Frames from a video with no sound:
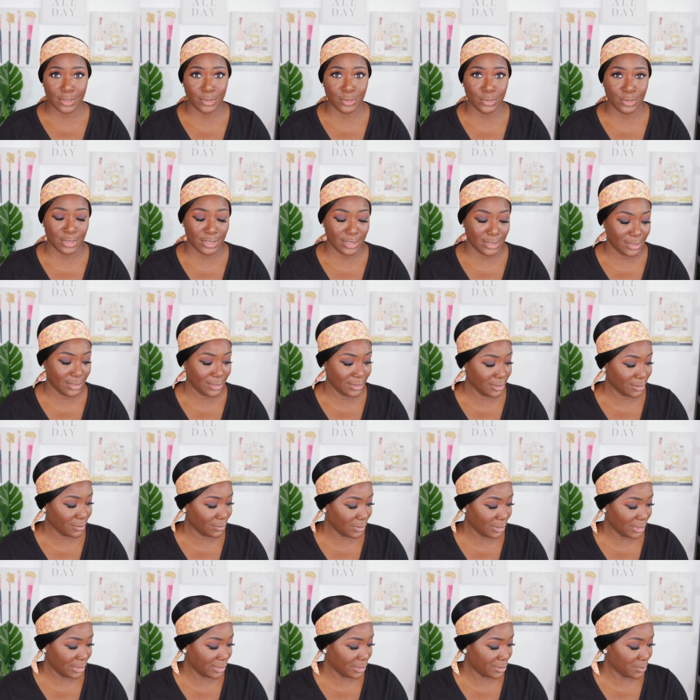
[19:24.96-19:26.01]
do another look
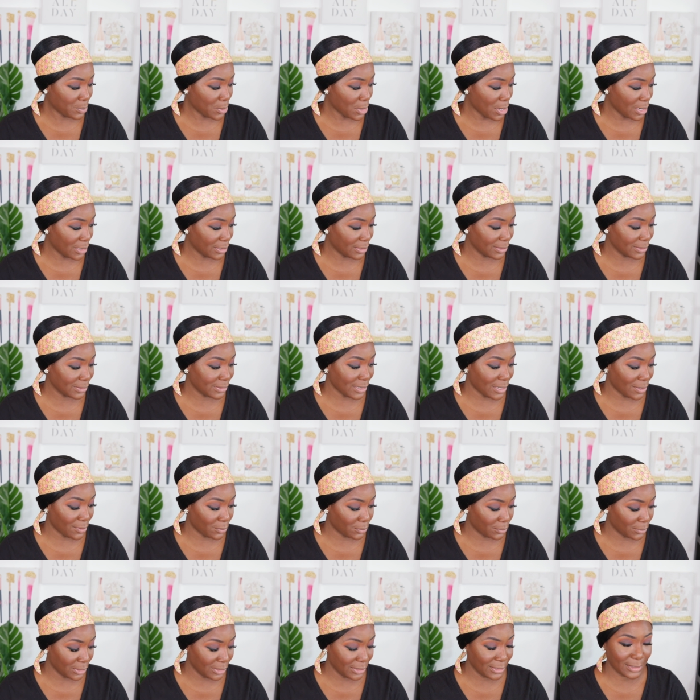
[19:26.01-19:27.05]
with these products. I
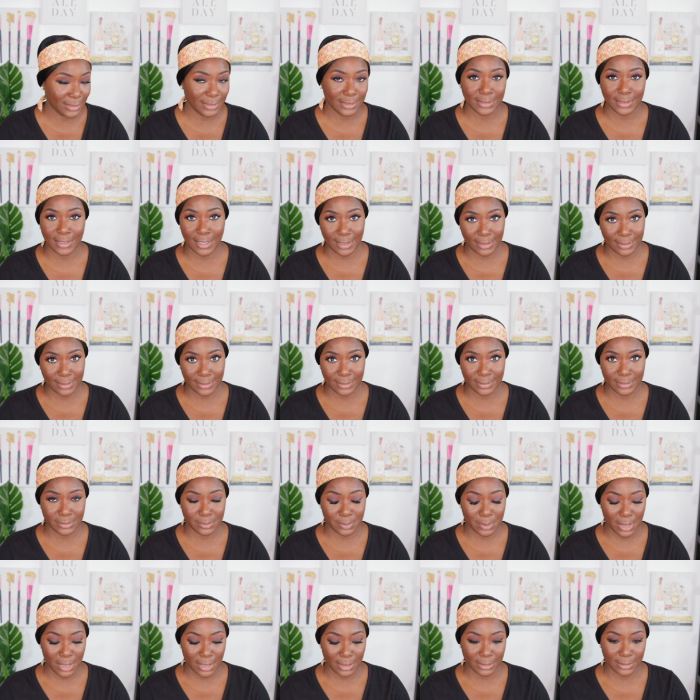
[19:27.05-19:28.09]
really like these
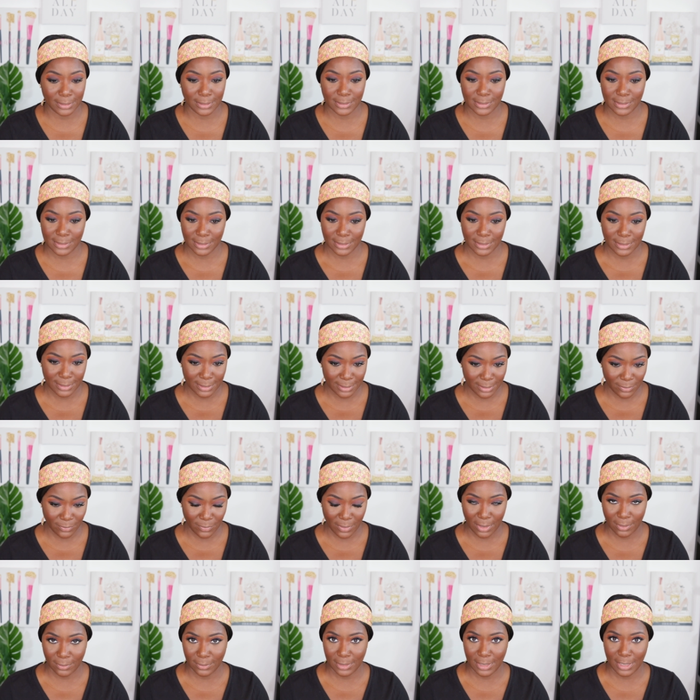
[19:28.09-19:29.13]
products. Look at this
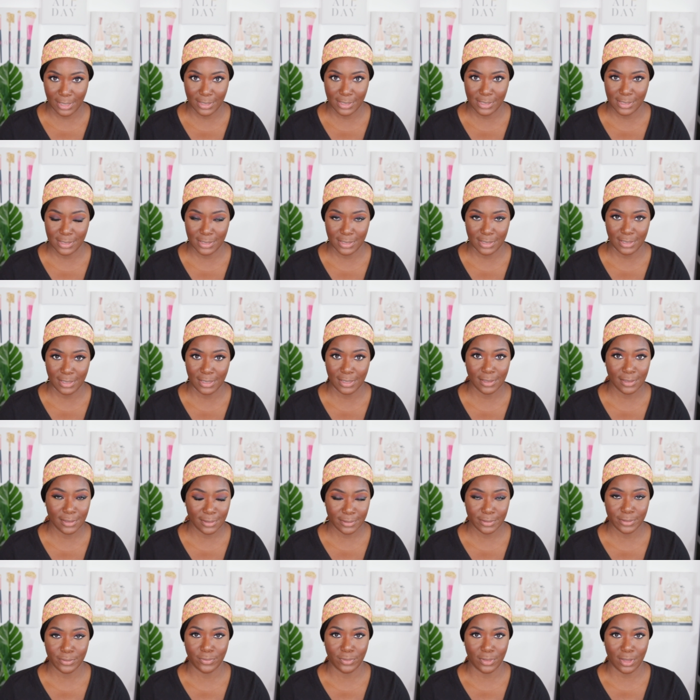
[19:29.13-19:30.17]
foundation. It
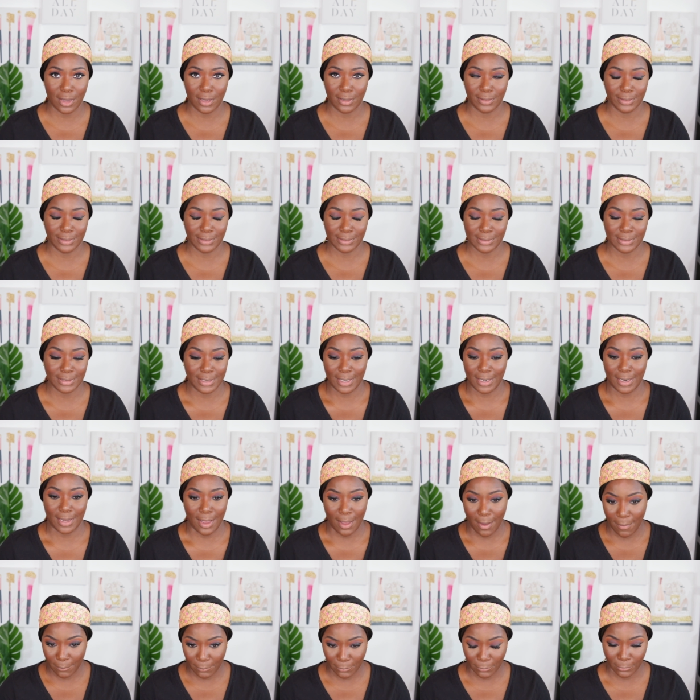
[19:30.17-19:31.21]
looks flawless. Like,
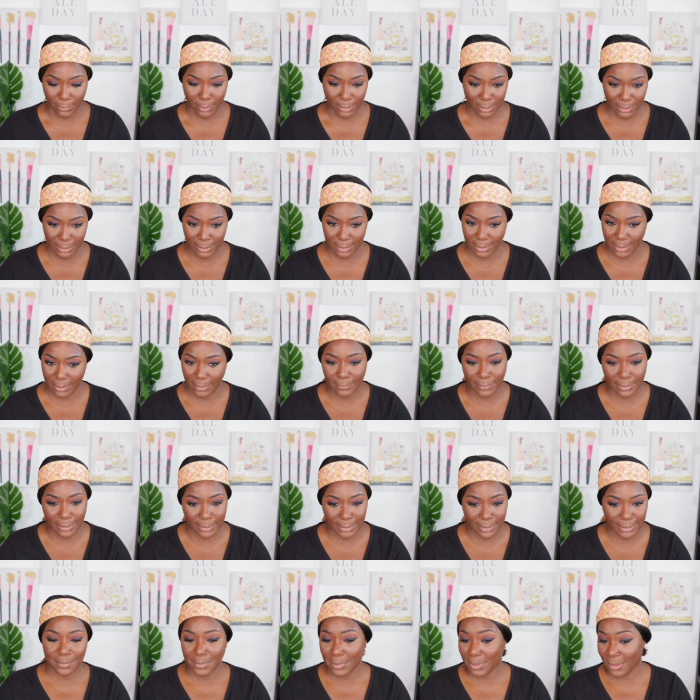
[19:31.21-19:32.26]
I'm really loving
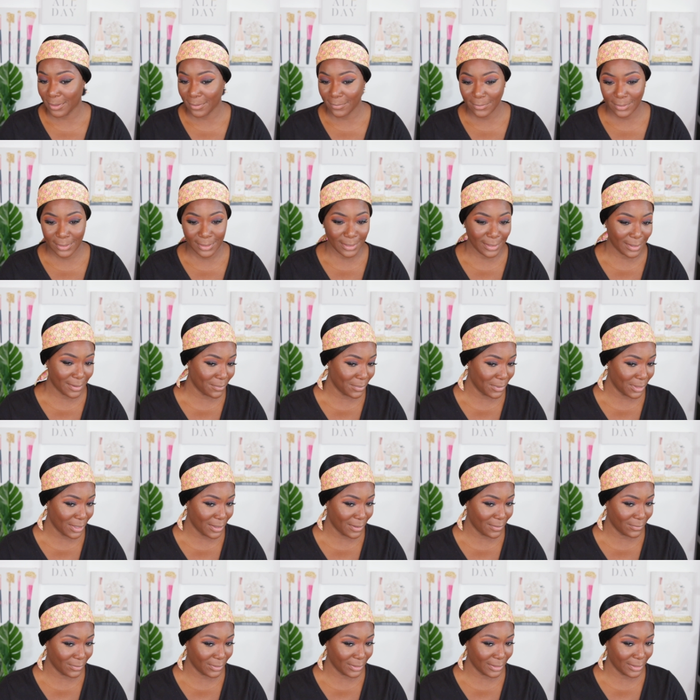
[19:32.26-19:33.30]
it. I'm loving it, I'm
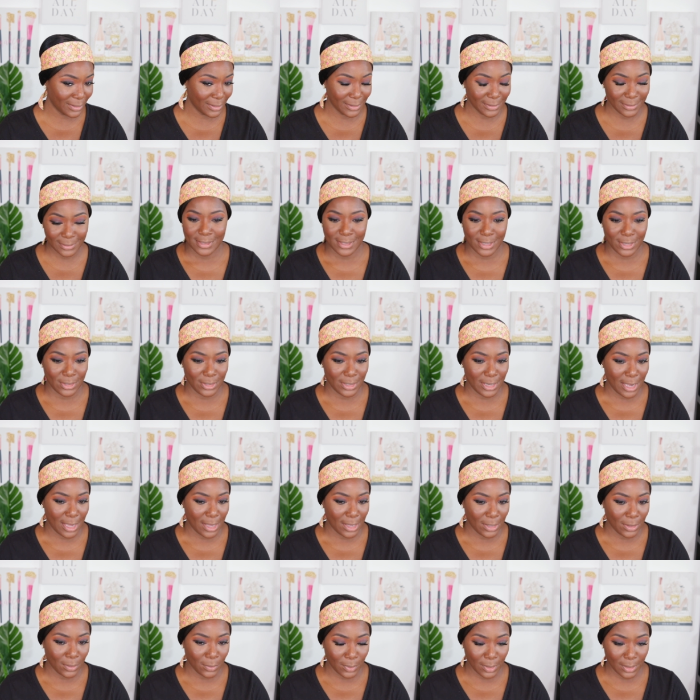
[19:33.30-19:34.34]
loving it. So
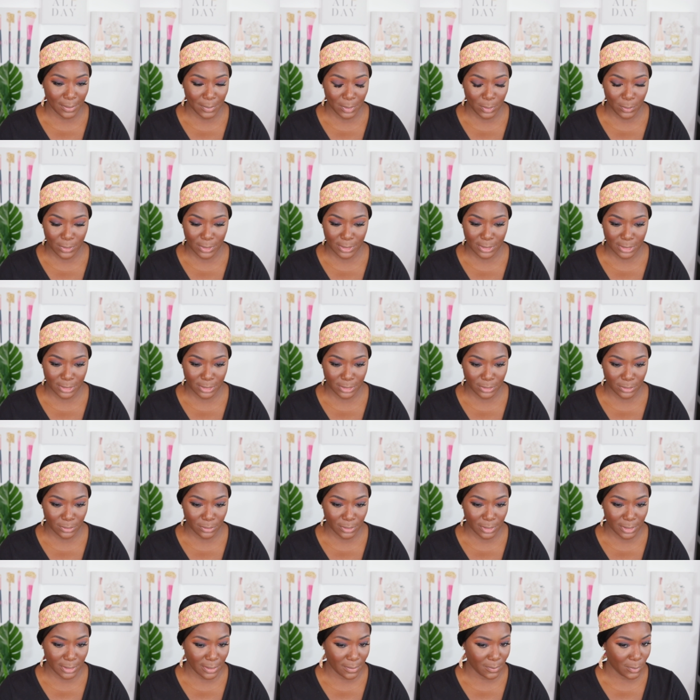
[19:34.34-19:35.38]
now what I'm going to do
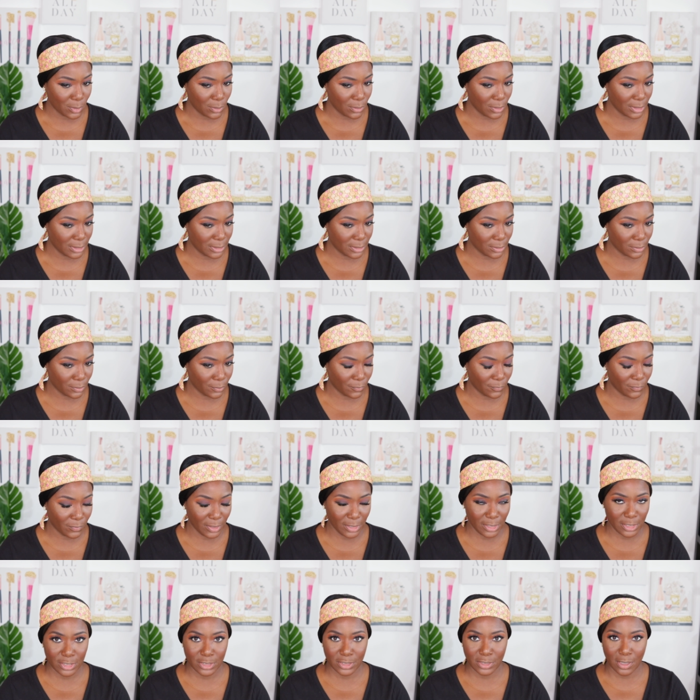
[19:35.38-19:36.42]
is I'm going to
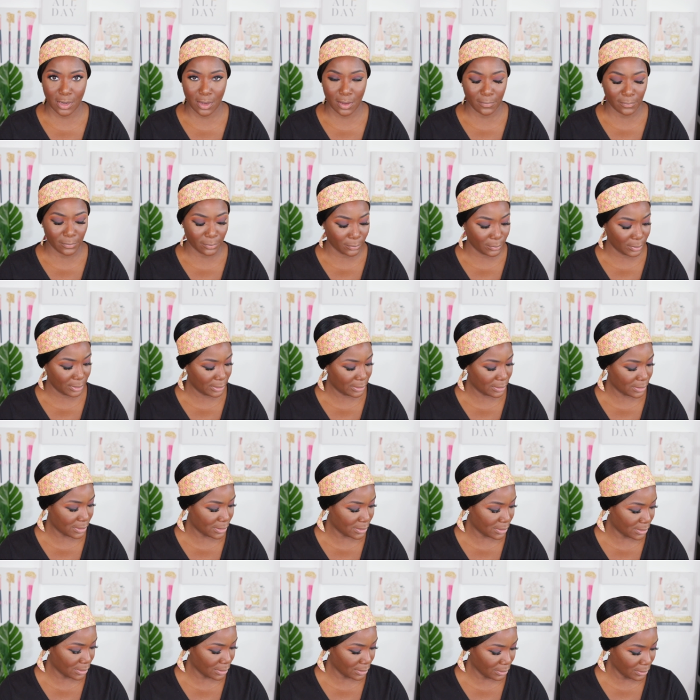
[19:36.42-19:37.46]
finish off with
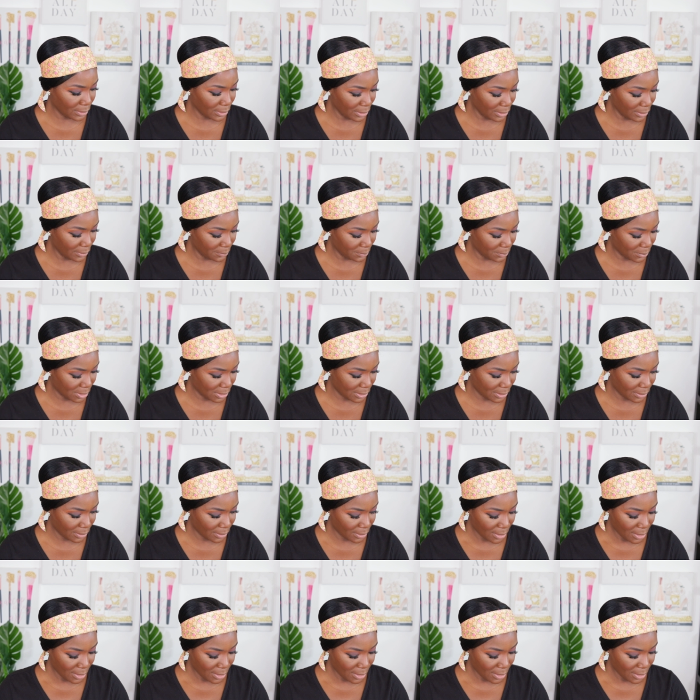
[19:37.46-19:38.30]
the lips.